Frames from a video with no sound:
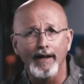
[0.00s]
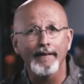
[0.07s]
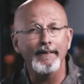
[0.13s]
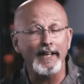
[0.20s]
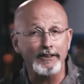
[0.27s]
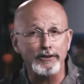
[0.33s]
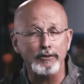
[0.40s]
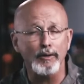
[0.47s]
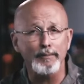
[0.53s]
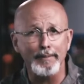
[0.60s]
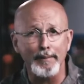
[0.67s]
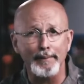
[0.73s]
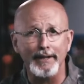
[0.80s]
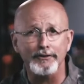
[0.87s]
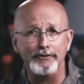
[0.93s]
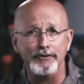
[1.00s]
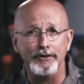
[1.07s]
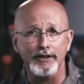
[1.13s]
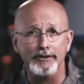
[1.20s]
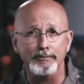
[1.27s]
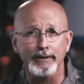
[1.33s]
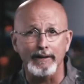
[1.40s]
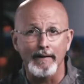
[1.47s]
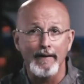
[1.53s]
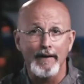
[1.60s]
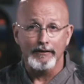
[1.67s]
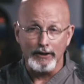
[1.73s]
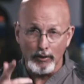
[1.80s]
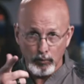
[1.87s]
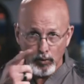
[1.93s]
And that's the way my pastor does me.
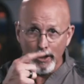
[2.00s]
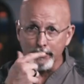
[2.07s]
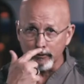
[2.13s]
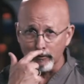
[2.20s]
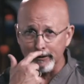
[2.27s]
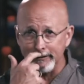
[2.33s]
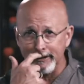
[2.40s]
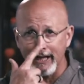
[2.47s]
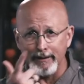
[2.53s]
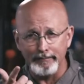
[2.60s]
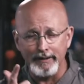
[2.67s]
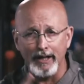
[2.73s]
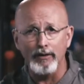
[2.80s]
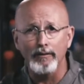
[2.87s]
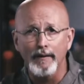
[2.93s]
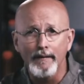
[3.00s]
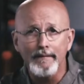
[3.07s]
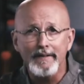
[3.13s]
There was one time, though,